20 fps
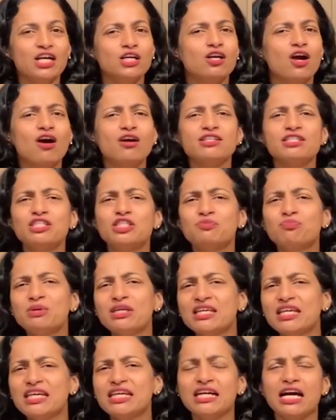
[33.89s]
God is
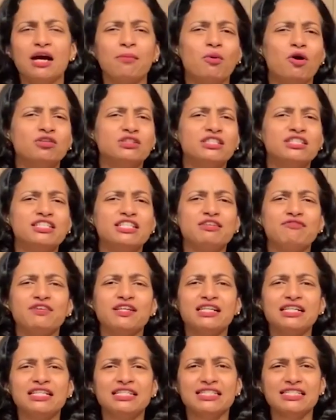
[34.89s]
speaking about the
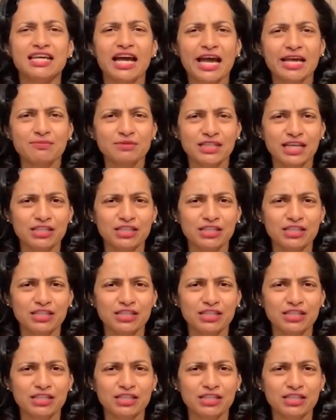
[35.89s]
difficult times